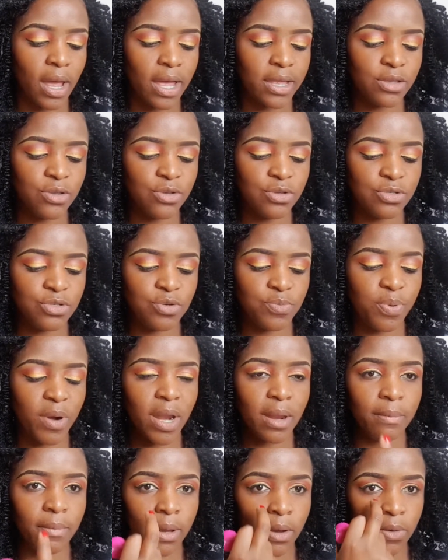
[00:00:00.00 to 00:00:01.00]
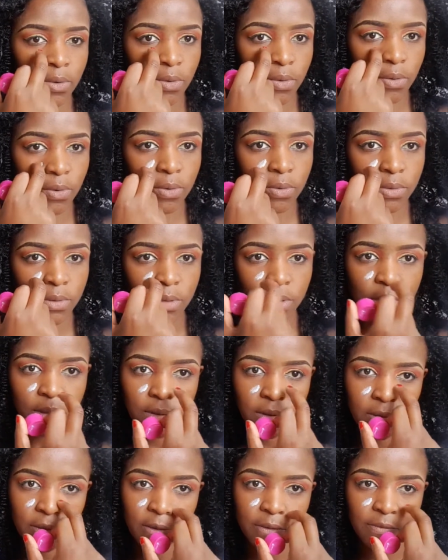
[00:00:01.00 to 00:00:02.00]
I used to prime my whole
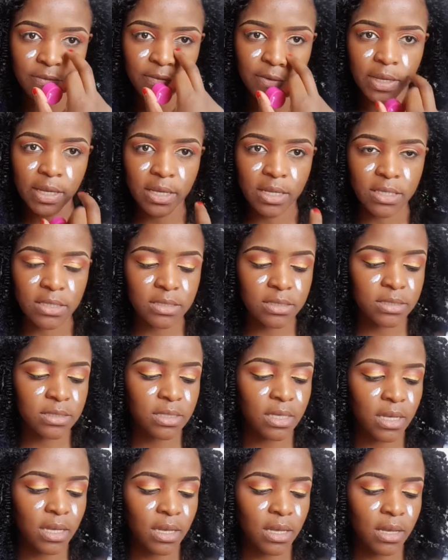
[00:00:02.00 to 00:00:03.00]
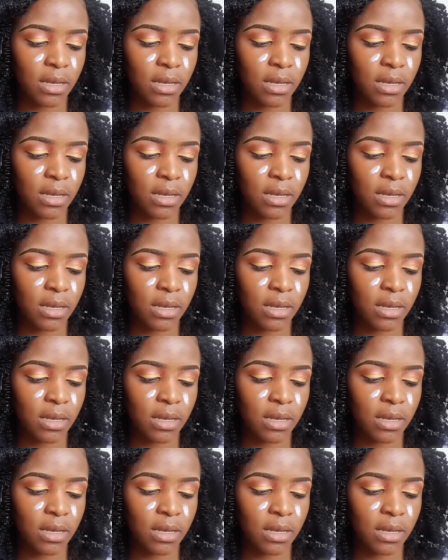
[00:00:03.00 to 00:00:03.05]
face,